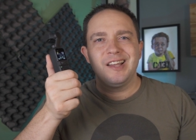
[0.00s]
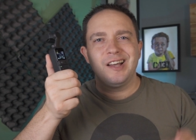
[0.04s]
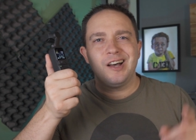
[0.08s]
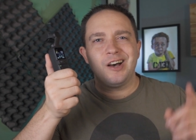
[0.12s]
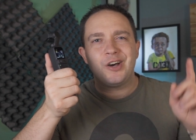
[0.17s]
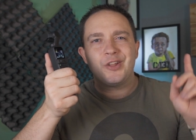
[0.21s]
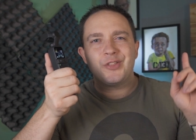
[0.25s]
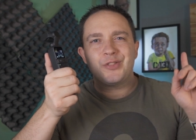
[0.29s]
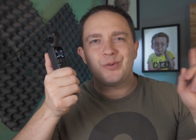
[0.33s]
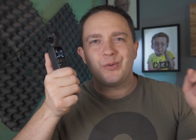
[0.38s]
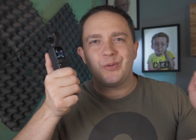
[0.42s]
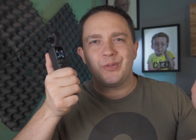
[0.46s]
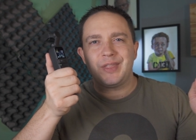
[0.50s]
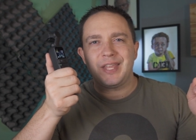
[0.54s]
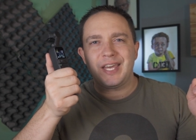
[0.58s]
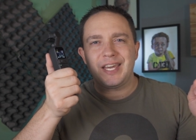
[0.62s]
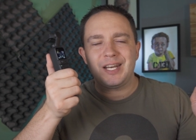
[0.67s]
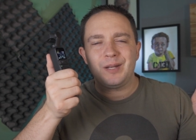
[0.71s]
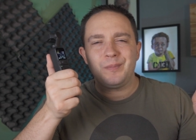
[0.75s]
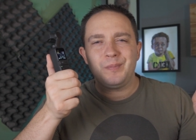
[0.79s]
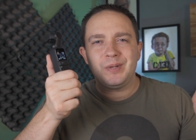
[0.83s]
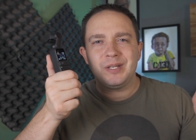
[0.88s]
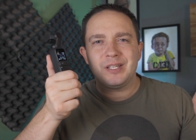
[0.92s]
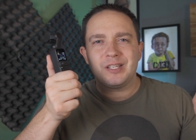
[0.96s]
I'll throw that
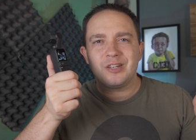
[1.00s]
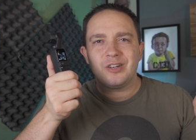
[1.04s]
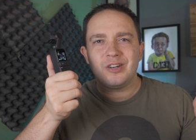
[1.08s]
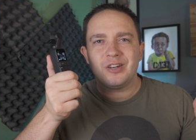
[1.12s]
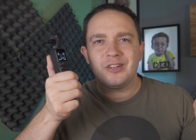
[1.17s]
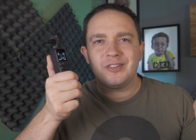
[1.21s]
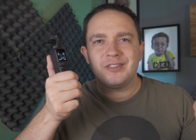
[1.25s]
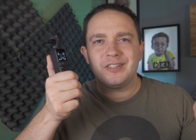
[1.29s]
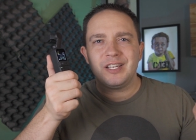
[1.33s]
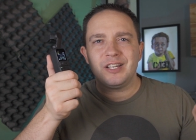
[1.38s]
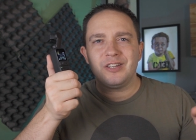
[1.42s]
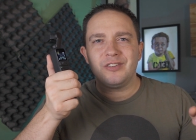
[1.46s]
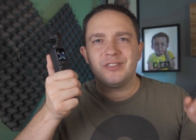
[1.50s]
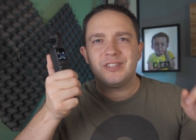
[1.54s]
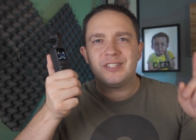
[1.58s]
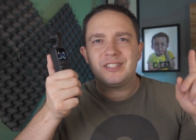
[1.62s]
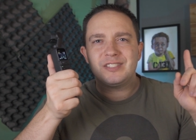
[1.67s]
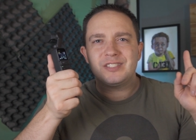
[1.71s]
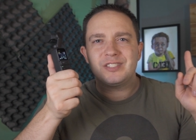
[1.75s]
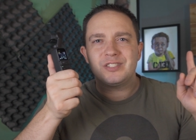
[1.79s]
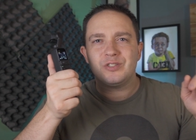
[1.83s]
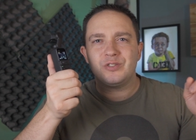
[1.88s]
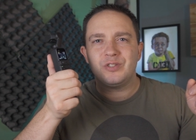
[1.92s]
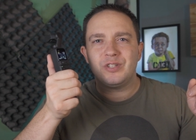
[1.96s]
up in a card there.
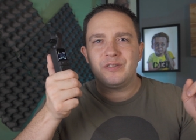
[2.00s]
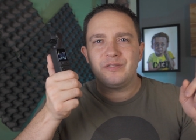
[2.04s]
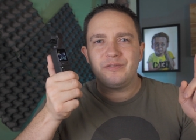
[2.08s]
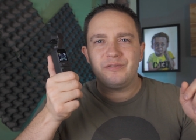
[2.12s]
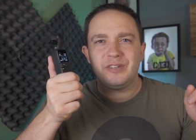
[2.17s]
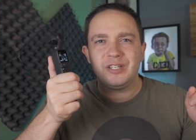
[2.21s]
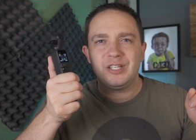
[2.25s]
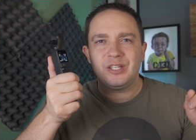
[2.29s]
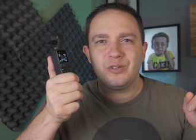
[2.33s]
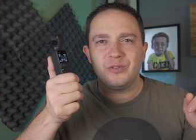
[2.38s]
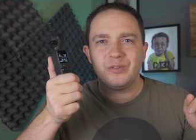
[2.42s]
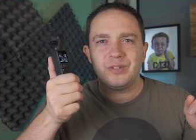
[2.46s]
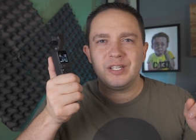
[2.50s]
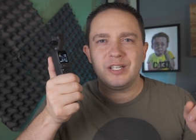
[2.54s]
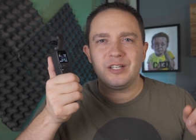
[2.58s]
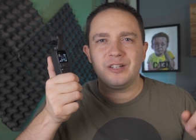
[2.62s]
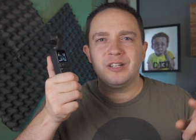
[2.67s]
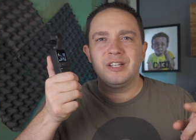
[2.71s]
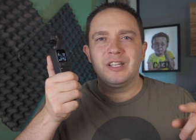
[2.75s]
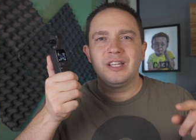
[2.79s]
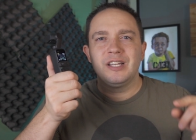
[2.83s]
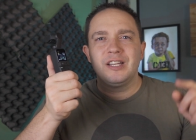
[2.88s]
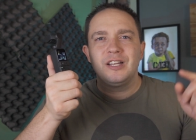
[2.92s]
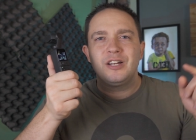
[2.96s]
So the video there,